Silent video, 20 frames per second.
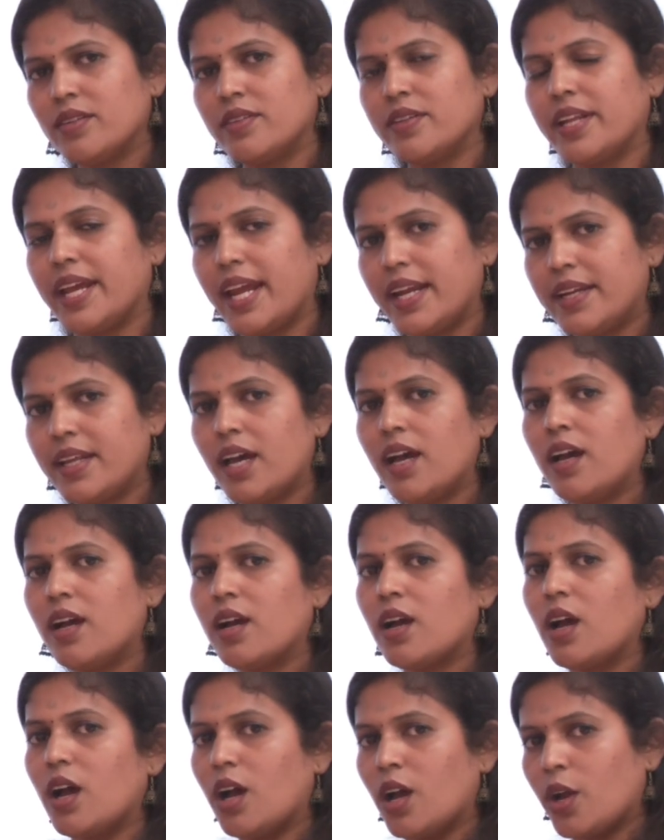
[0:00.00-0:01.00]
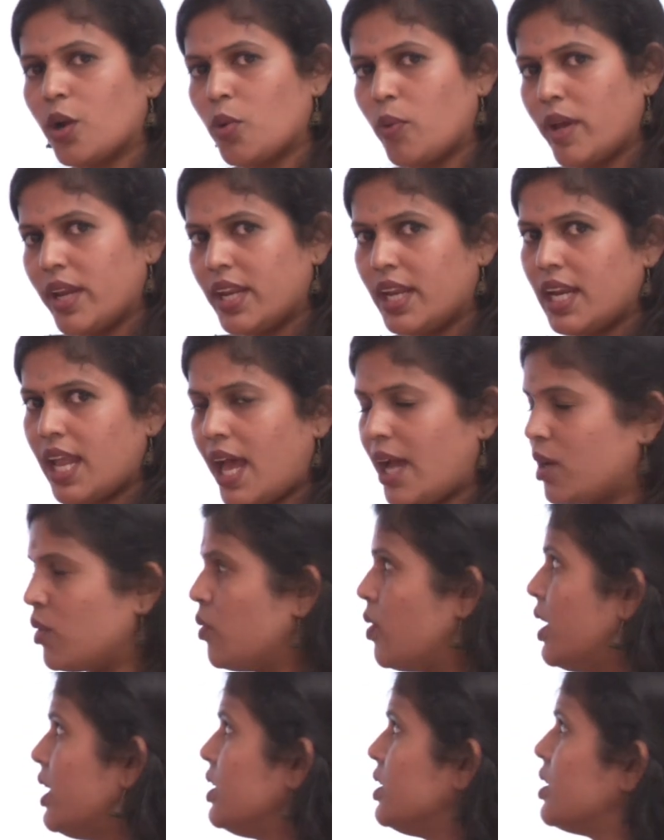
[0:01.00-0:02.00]
data query
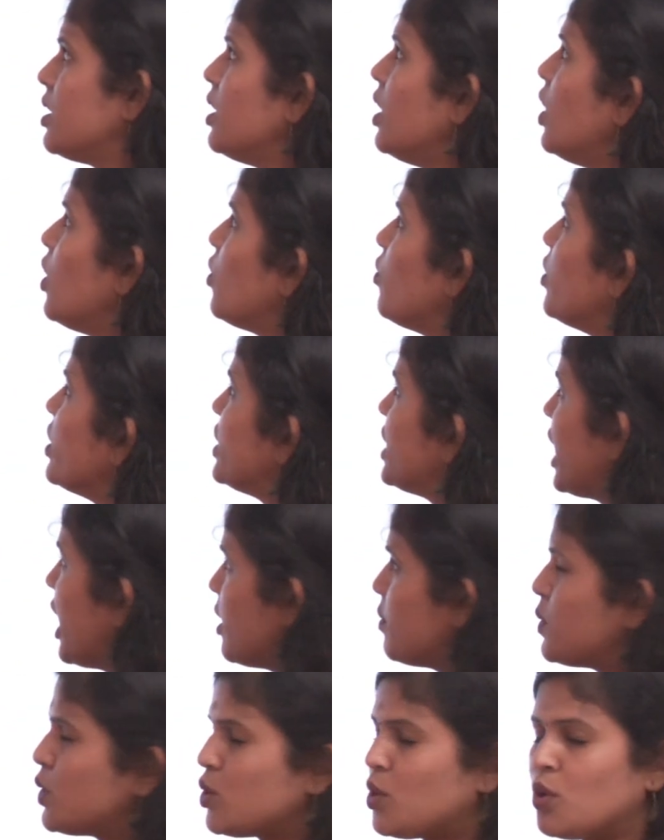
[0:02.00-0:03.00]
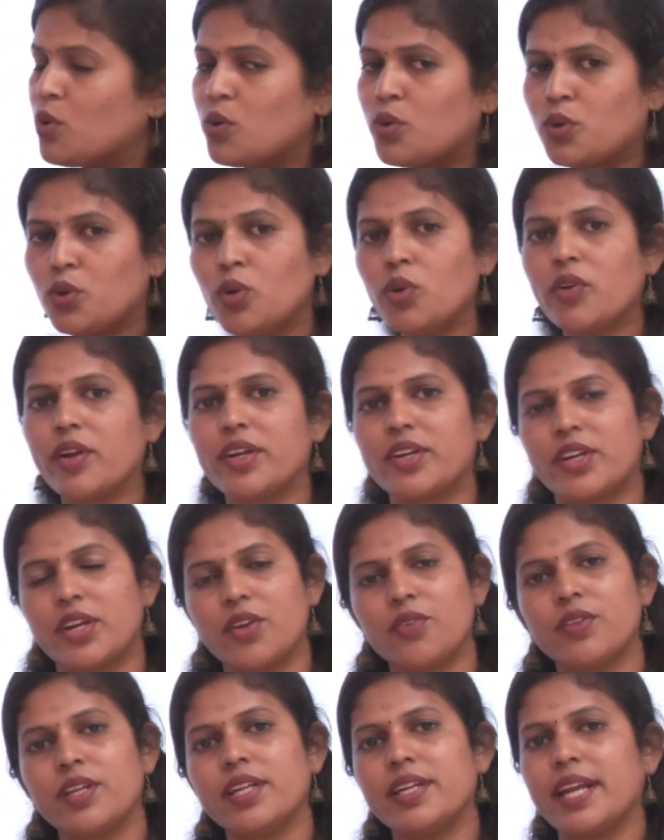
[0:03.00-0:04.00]
language, which helps you to
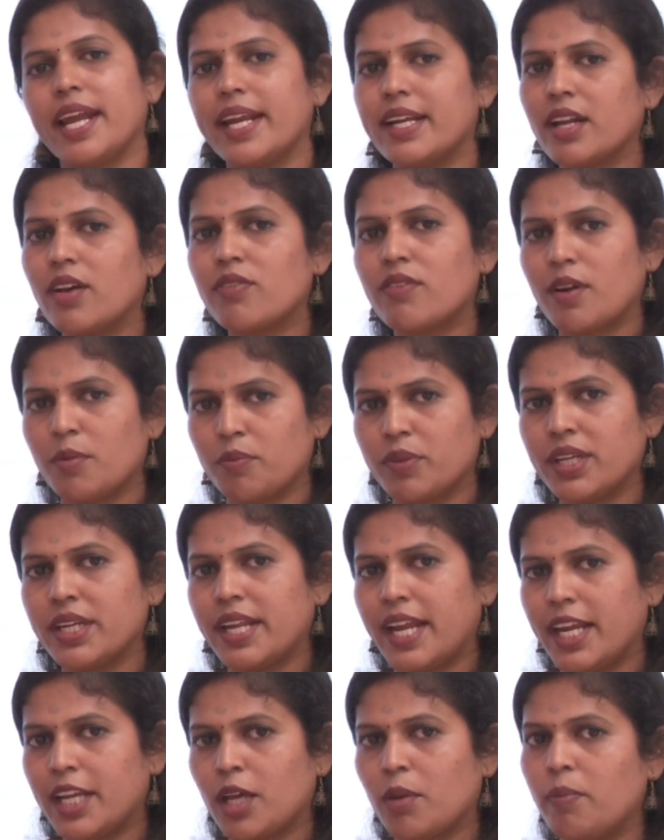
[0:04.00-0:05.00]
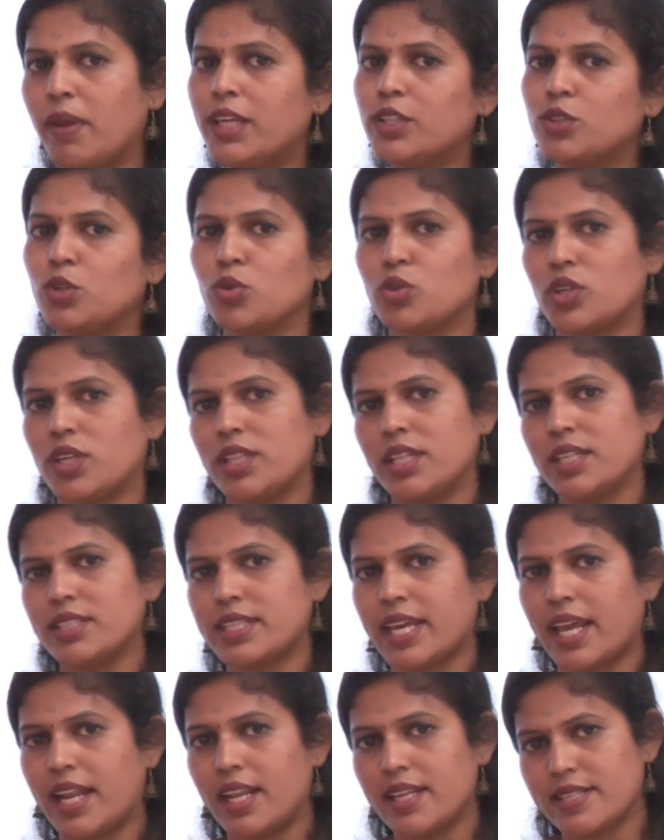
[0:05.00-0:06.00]
retrieve the data from the database using the
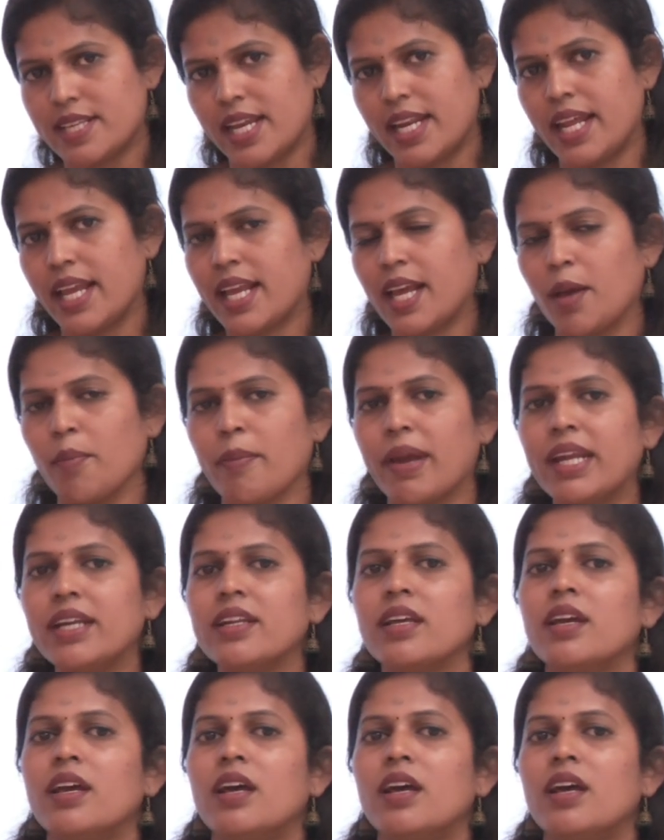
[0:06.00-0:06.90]
select command.